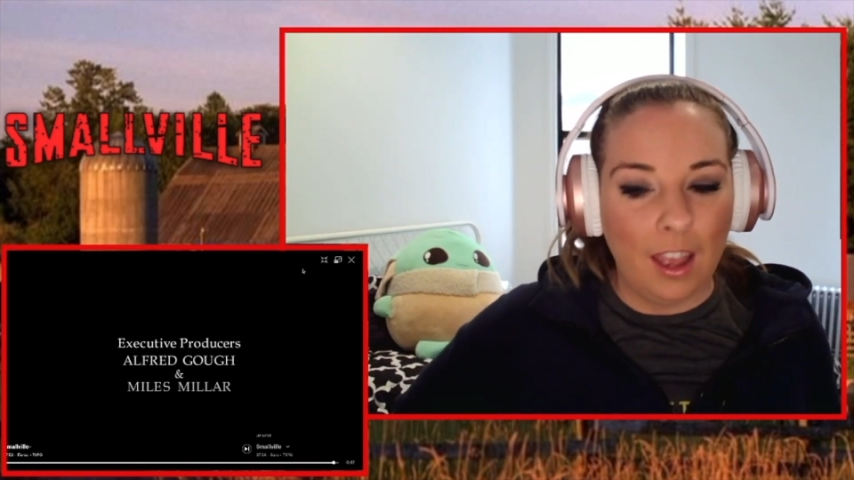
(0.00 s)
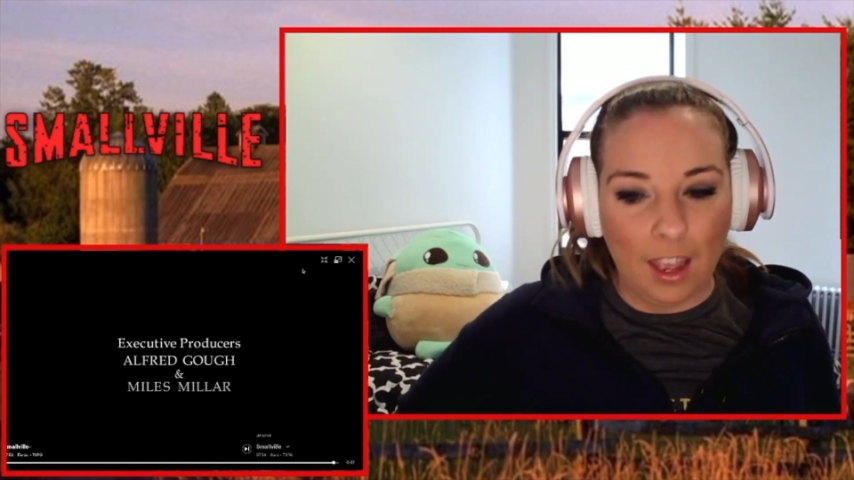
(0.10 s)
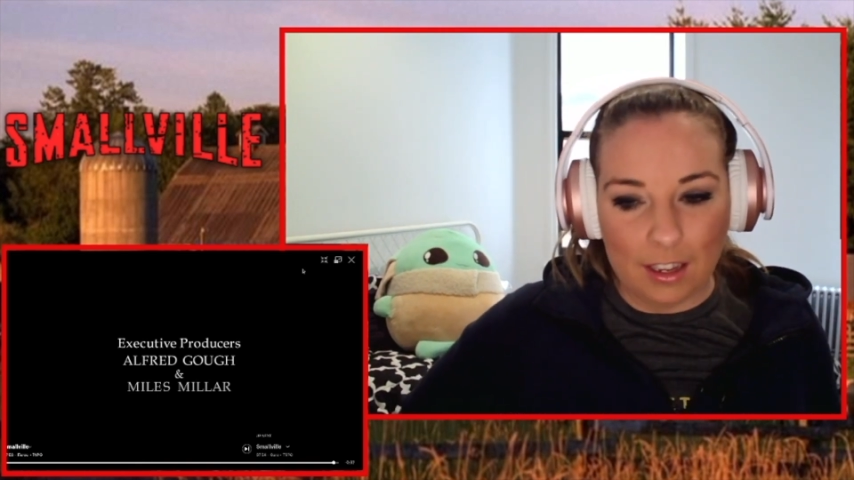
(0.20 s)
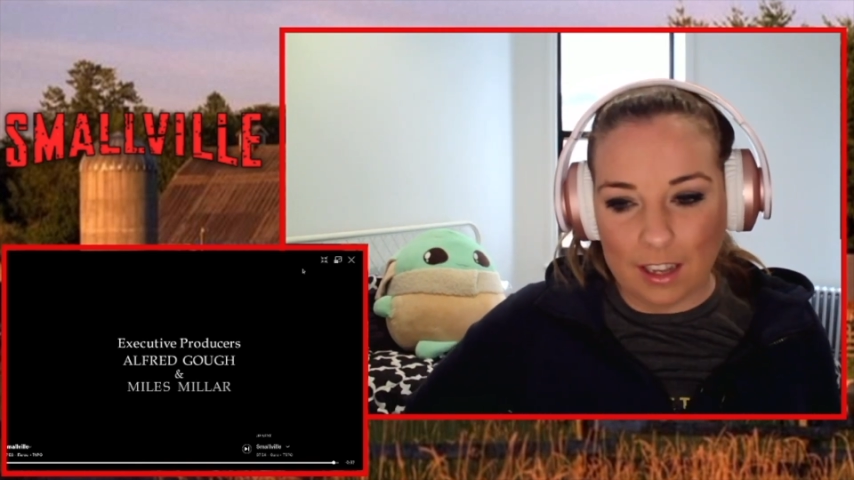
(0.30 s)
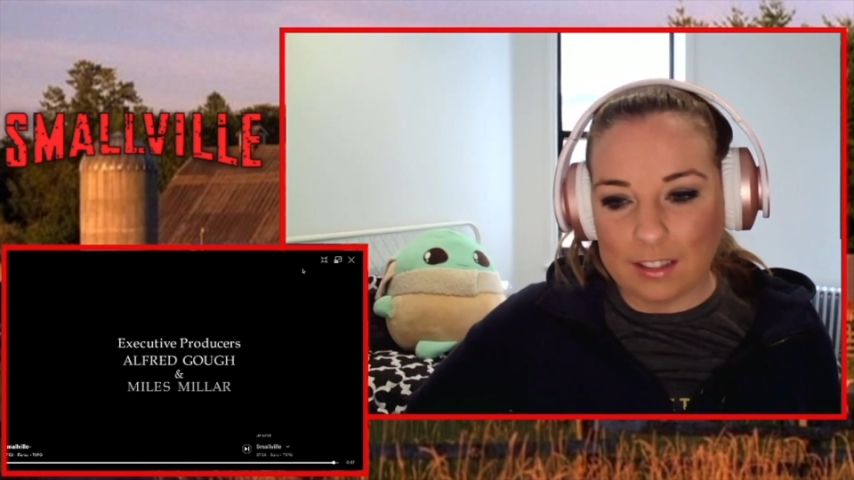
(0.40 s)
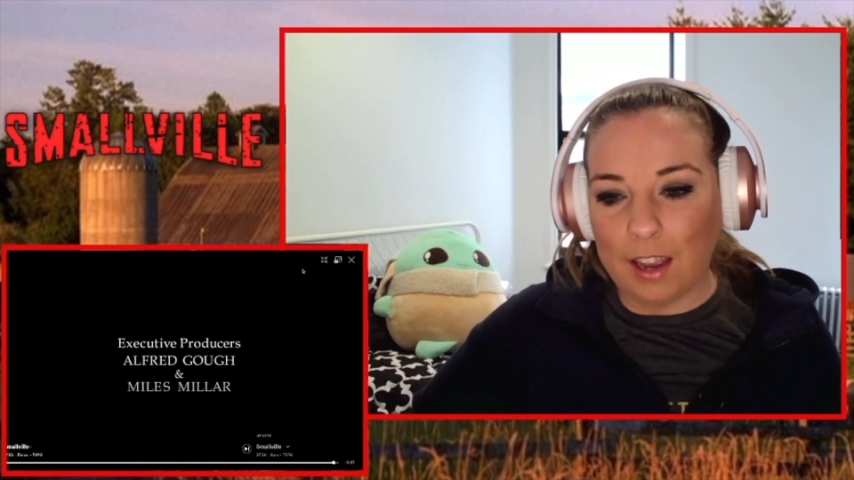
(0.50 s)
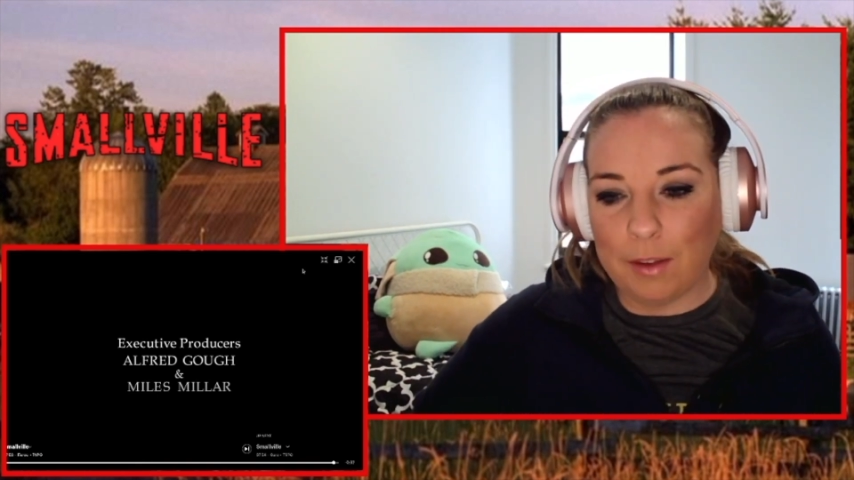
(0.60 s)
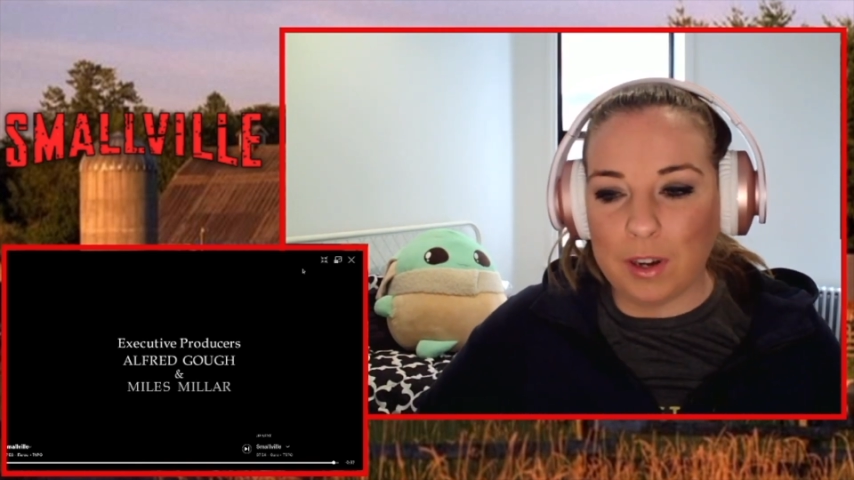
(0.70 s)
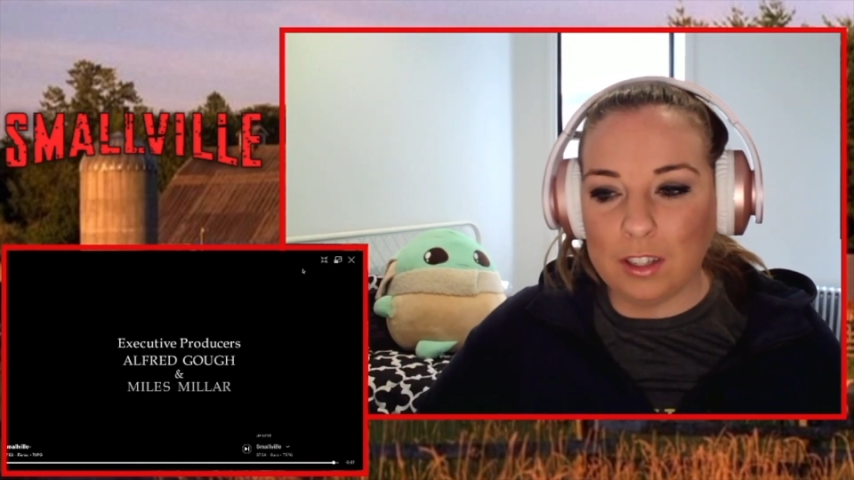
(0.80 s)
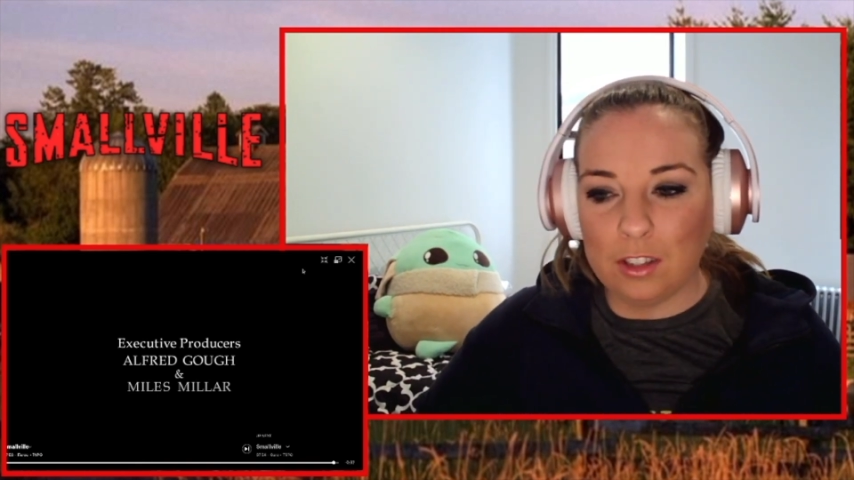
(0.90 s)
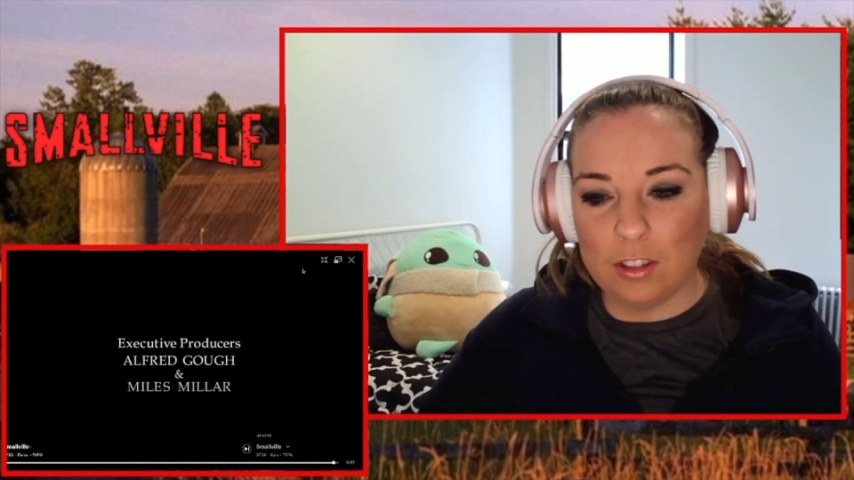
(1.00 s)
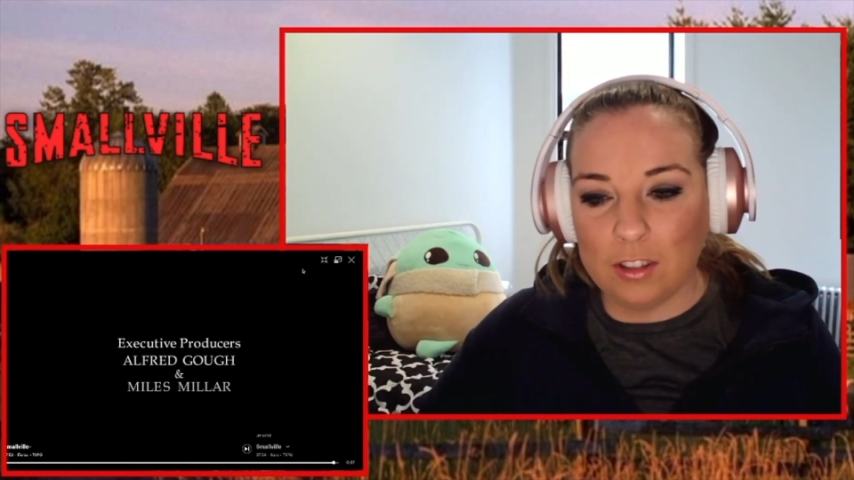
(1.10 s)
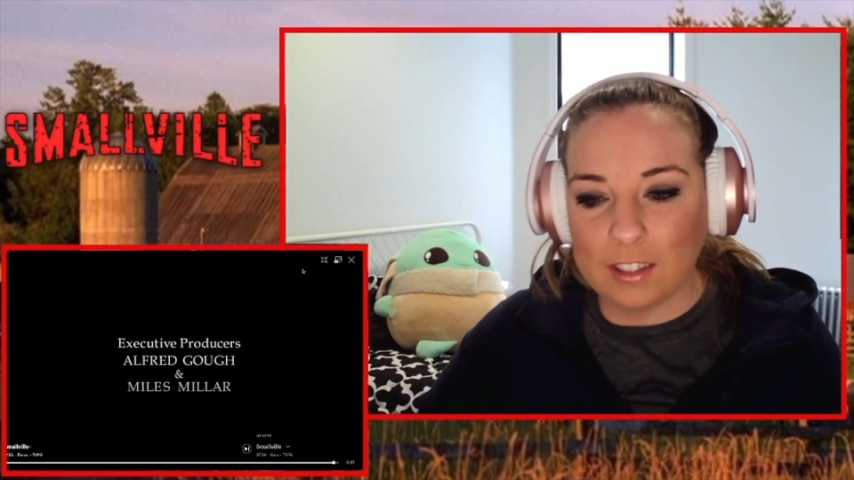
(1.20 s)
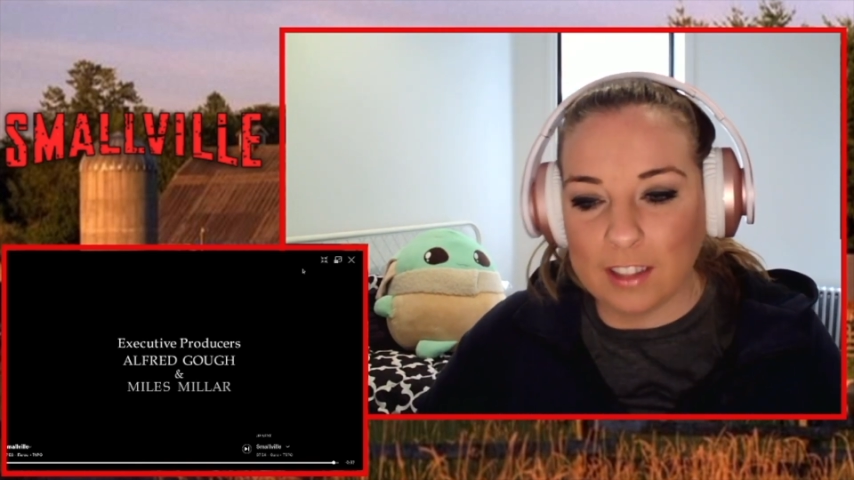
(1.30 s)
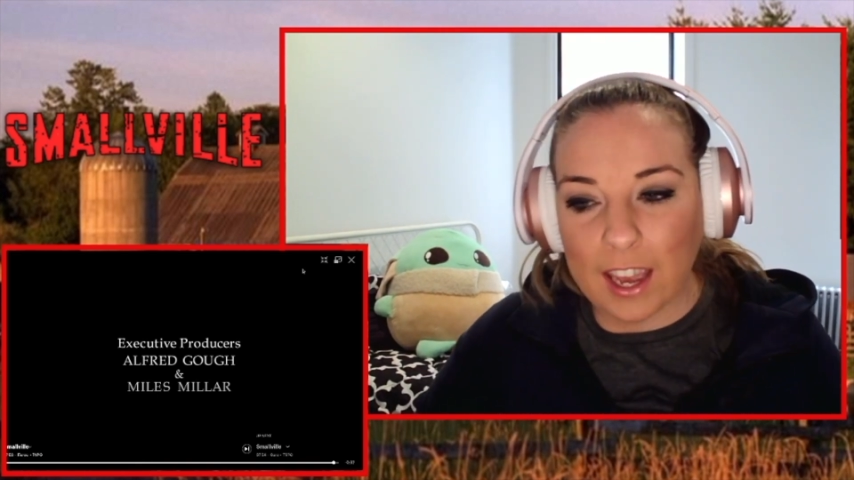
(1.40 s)
and yes, I wanted to do
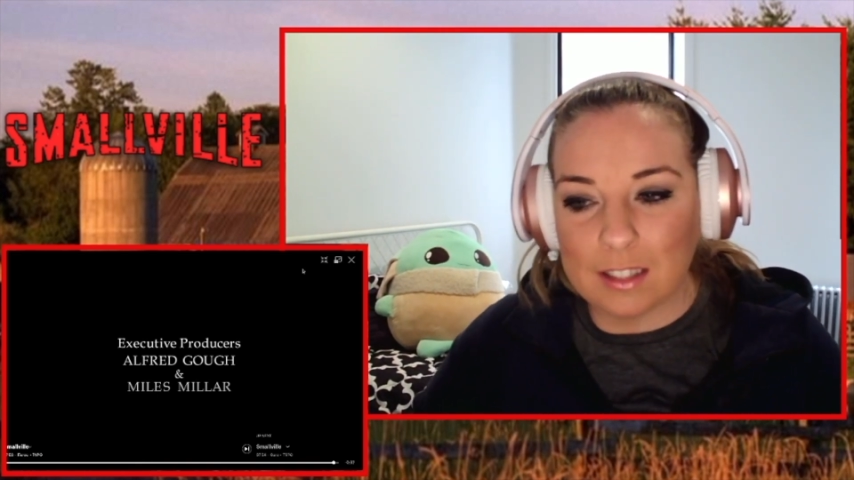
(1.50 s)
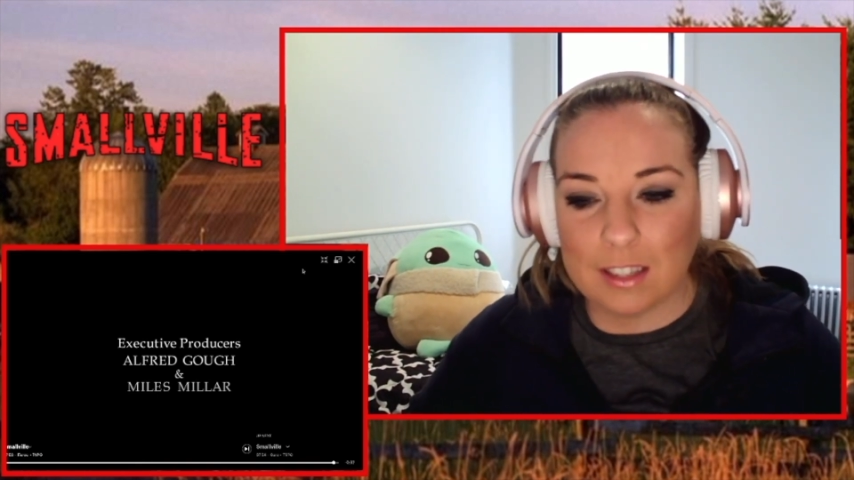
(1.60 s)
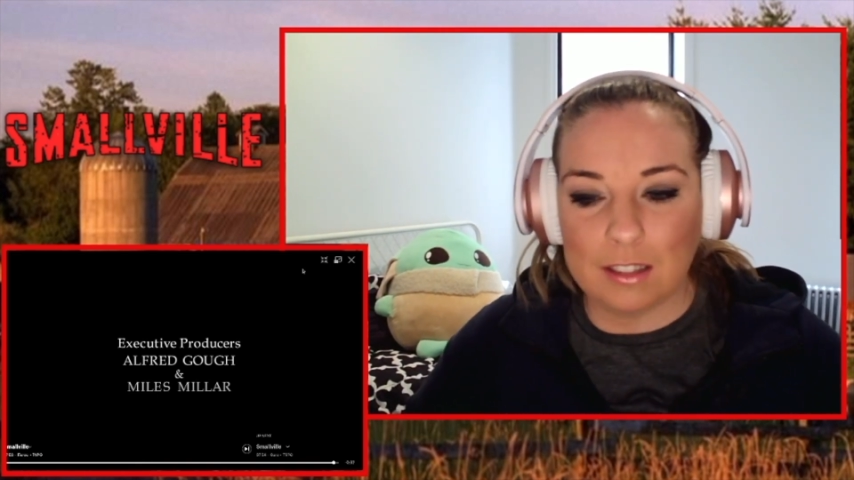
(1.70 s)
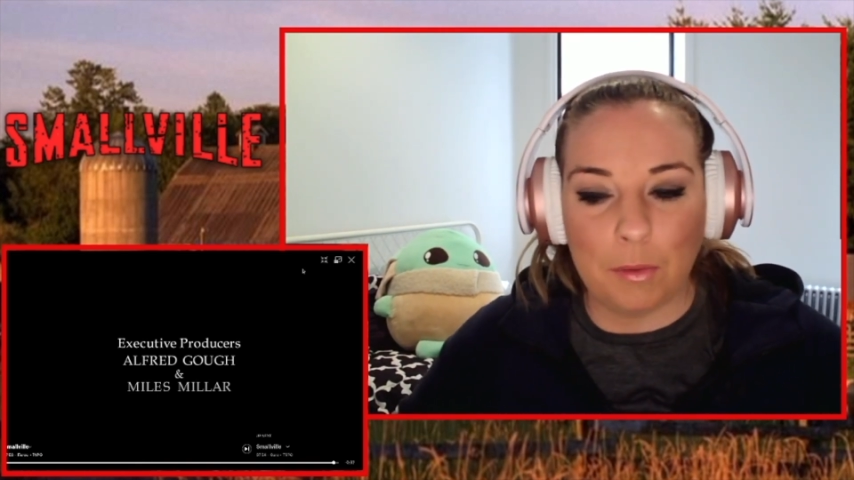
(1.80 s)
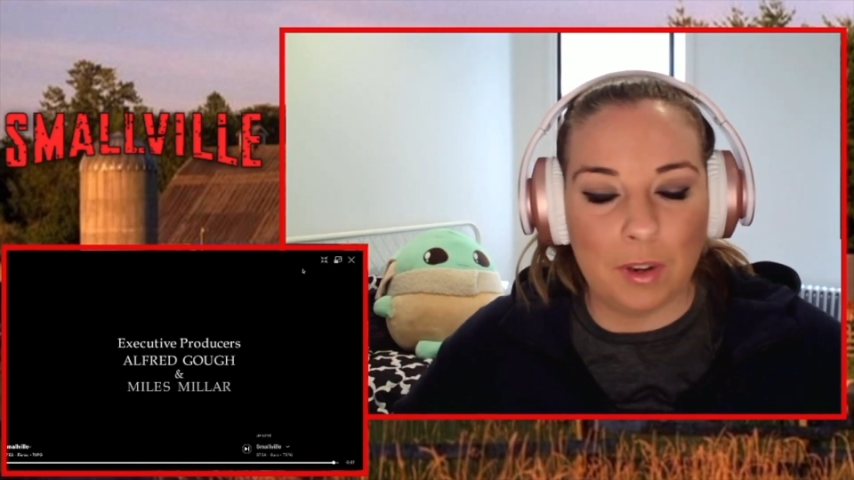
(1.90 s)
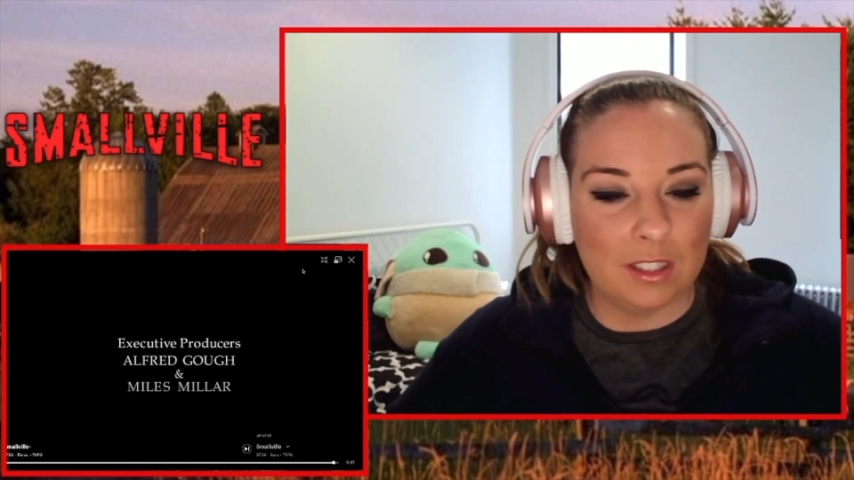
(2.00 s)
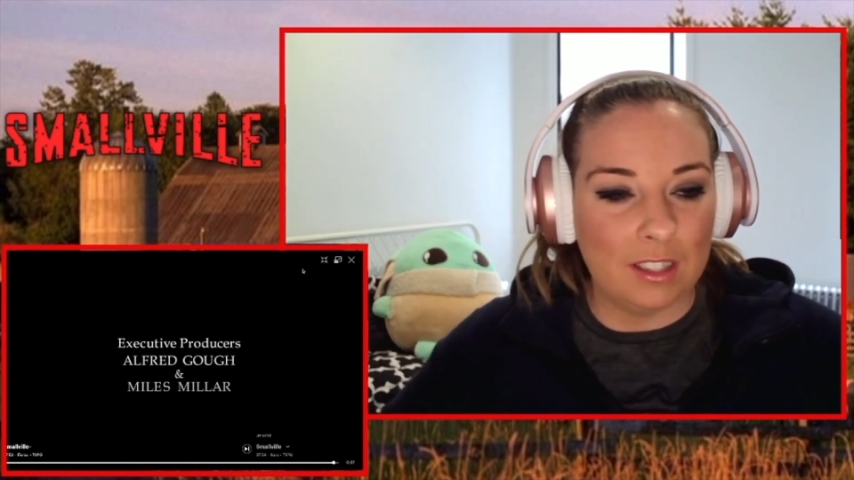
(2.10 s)
this last because I wanted